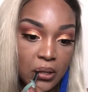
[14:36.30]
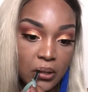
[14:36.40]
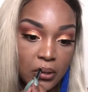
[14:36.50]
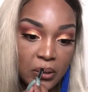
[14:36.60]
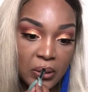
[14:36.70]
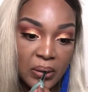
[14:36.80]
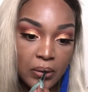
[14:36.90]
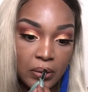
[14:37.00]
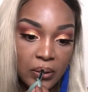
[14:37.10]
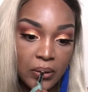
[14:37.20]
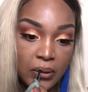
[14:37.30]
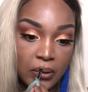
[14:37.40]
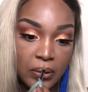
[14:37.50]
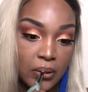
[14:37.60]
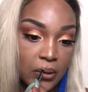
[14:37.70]
I will be coming to you with
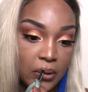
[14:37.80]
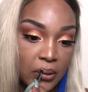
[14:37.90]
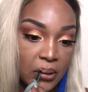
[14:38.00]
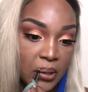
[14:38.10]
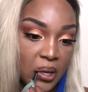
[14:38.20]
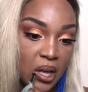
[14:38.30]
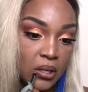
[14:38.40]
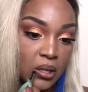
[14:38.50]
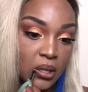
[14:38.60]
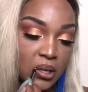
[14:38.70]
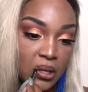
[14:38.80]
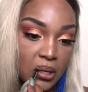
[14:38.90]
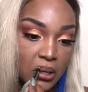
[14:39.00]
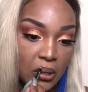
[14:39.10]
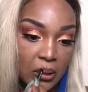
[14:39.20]
more videos. And
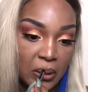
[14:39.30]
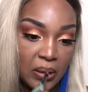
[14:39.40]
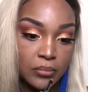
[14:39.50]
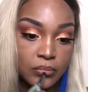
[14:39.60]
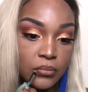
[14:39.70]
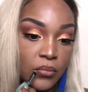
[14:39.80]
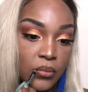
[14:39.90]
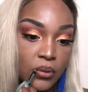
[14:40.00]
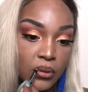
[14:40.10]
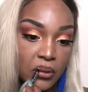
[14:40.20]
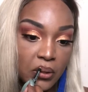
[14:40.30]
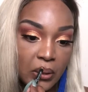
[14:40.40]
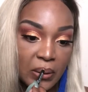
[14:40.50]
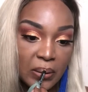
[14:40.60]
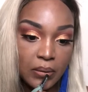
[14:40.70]
thanks so much for watching. I
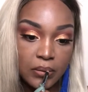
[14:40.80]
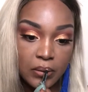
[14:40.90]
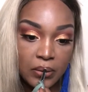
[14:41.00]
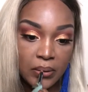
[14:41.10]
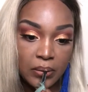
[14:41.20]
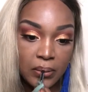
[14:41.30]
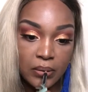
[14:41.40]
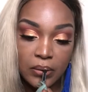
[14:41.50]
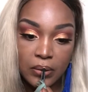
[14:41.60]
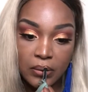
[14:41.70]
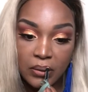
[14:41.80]
really appreciate you guys.